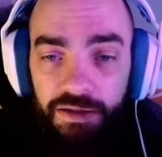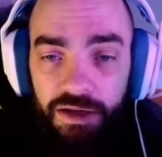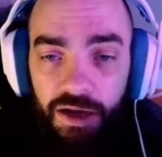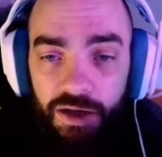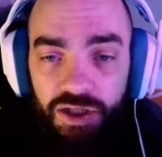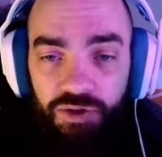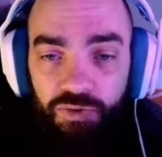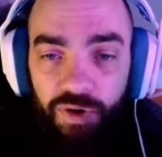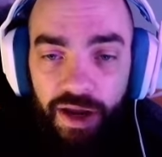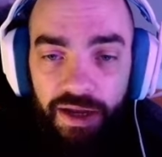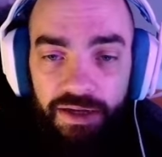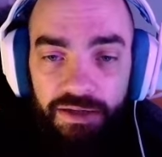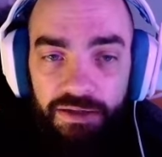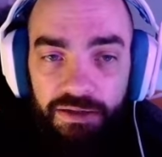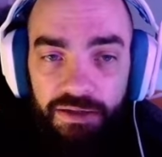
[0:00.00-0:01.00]
Oh, that's great.
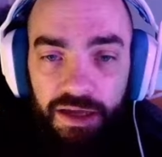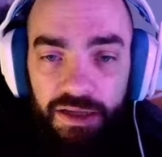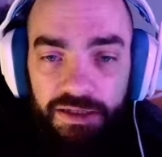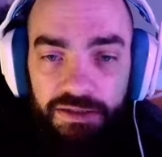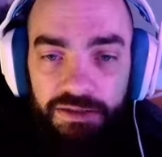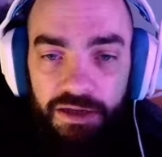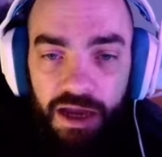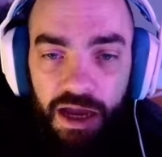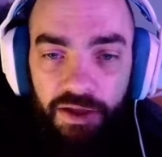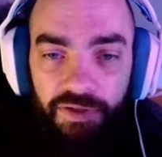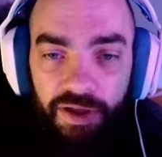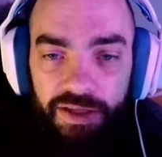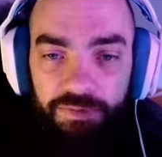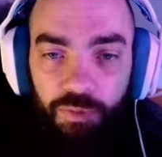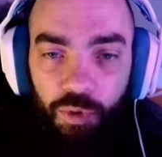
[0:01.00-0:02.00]
That's uh,
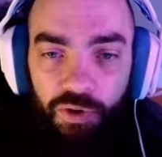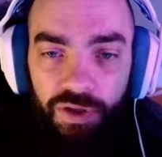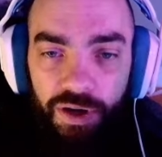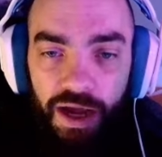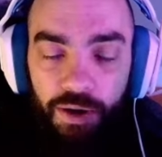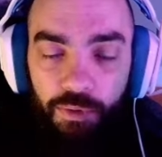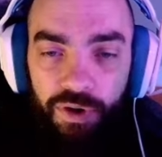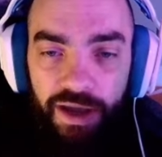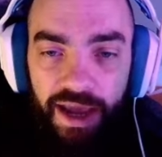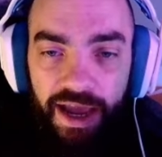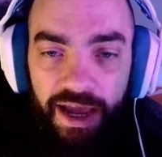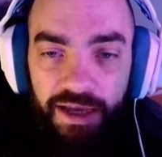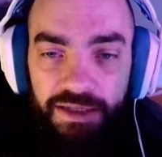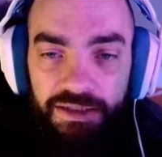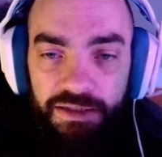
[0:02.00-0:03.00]
that's more than I would have
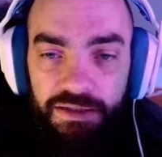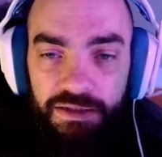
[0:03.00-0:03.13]
asked.